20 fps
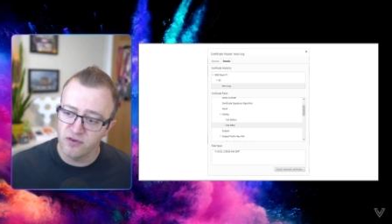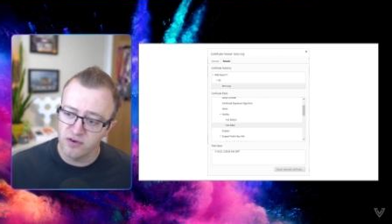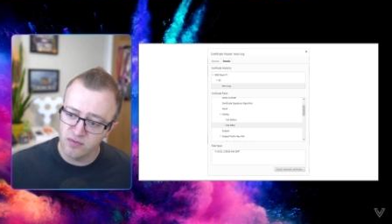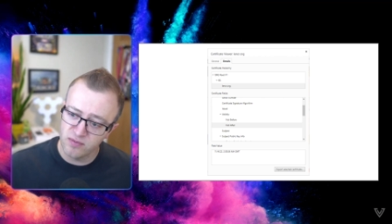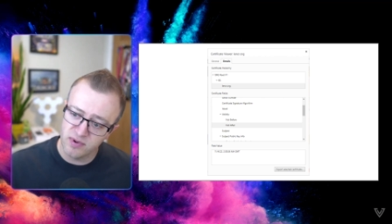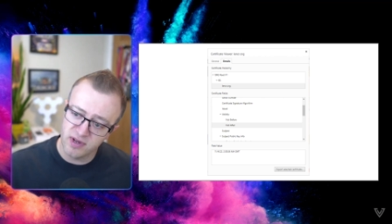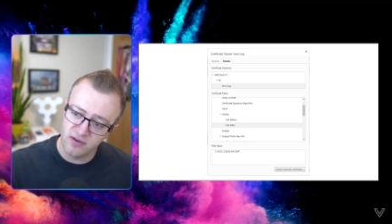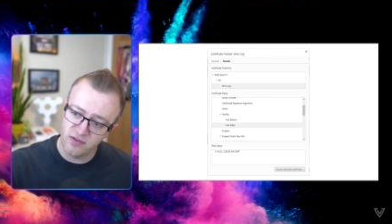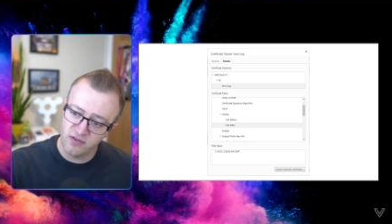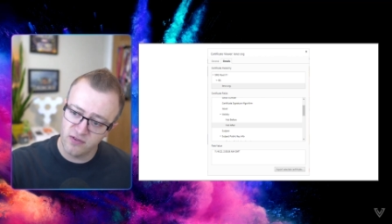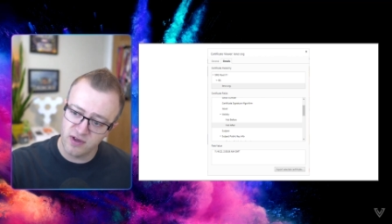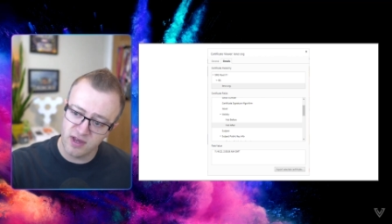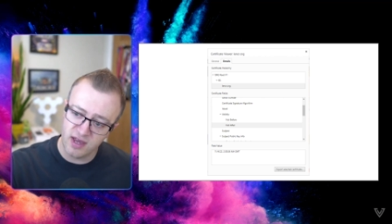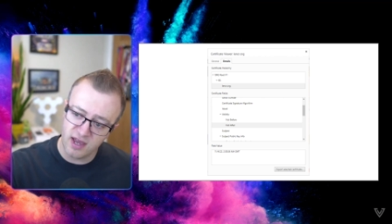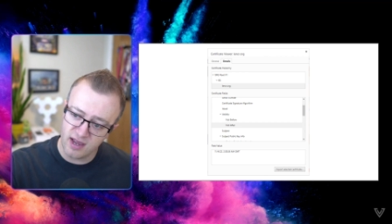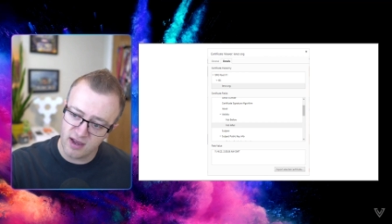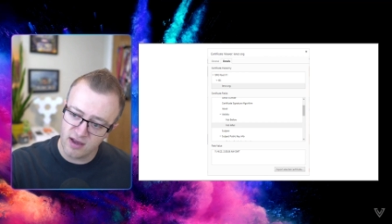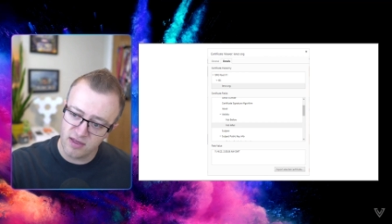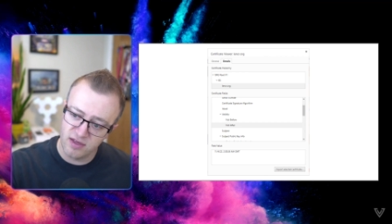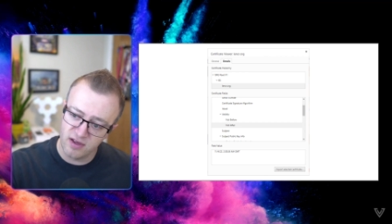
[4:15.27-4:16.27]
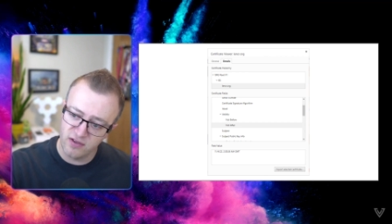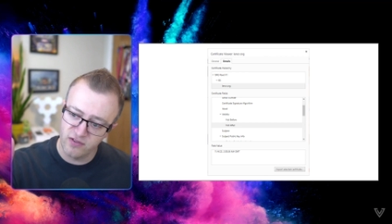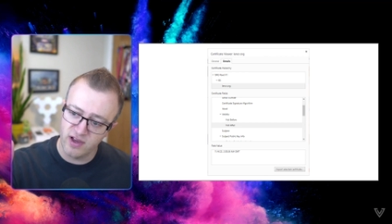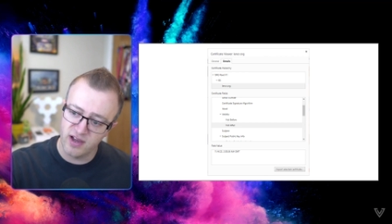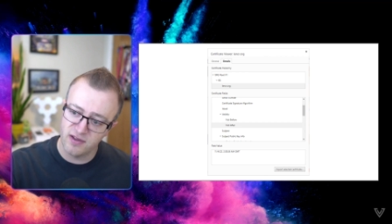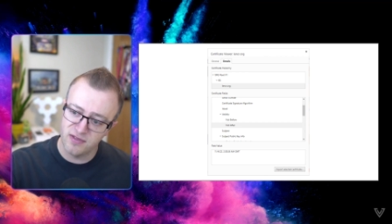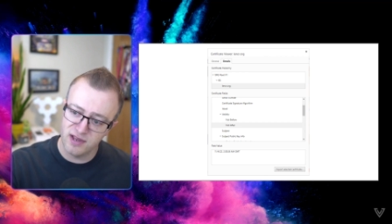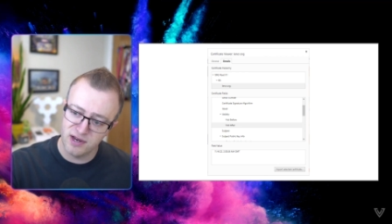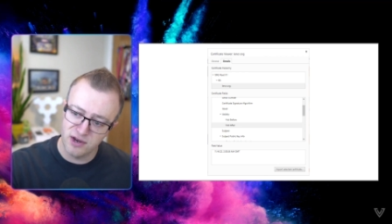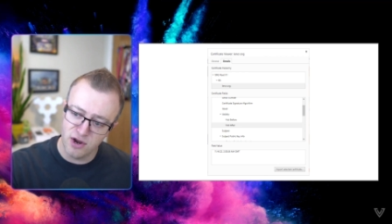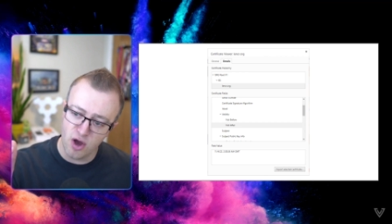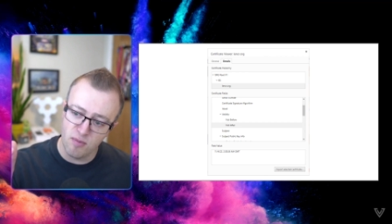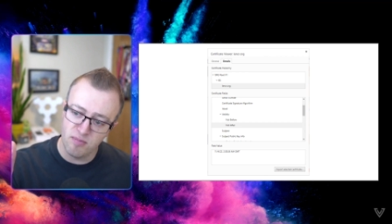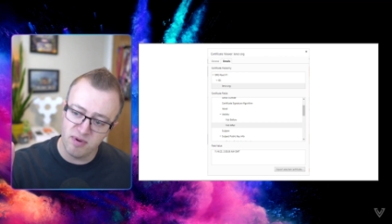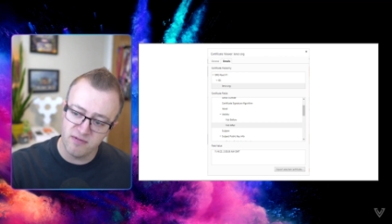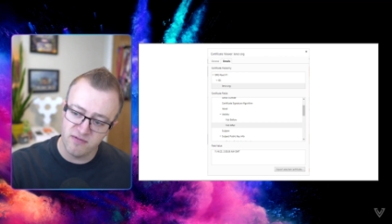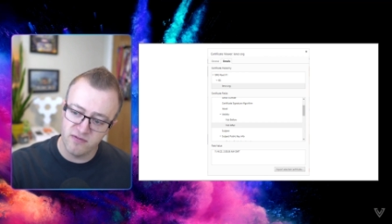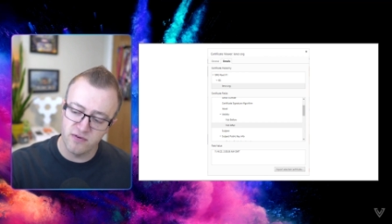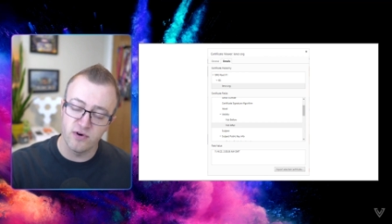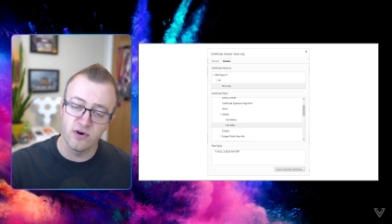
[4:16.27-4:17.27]
we can see here things like the not
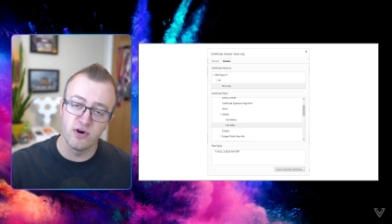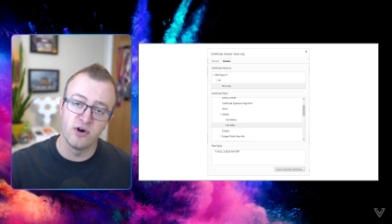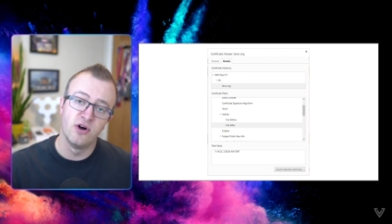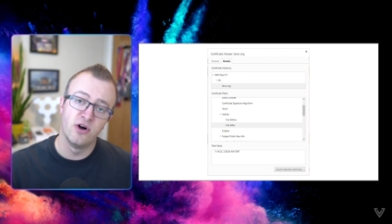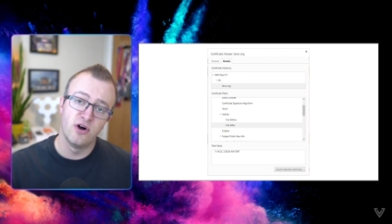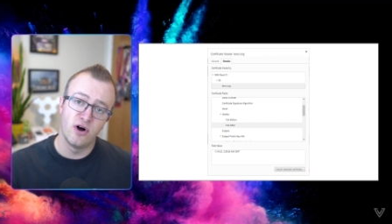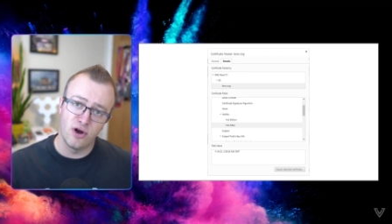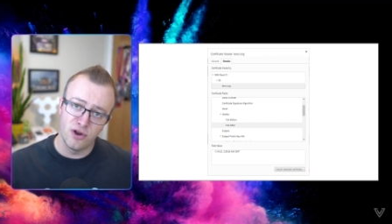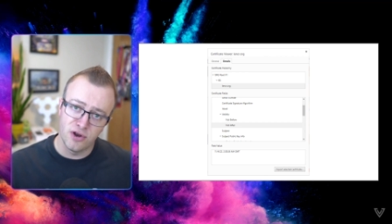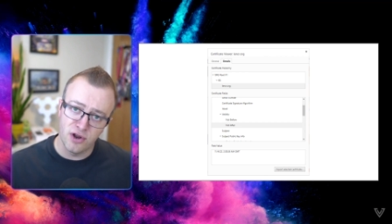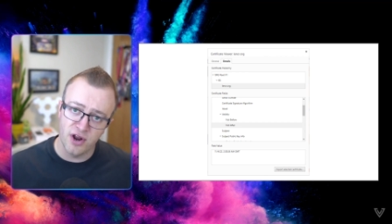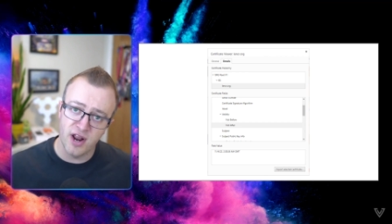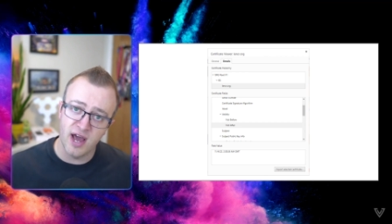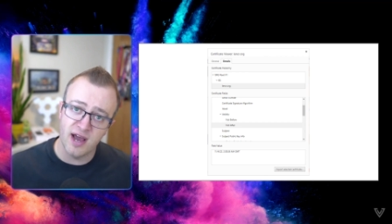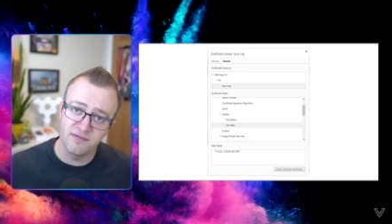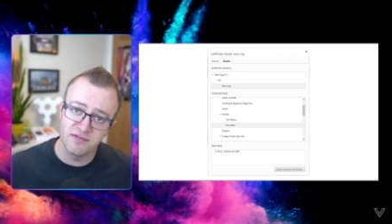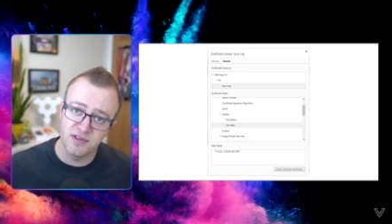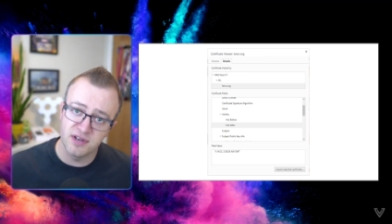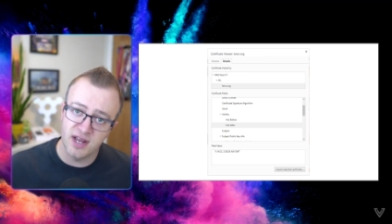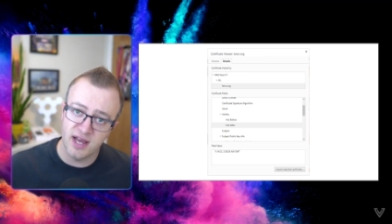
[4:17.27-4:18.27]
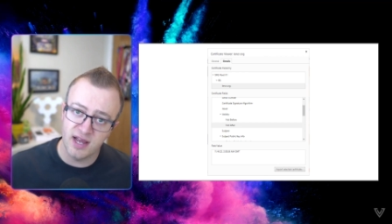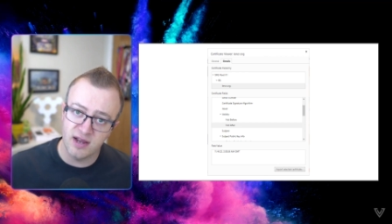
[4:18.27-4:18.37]
before or not after date,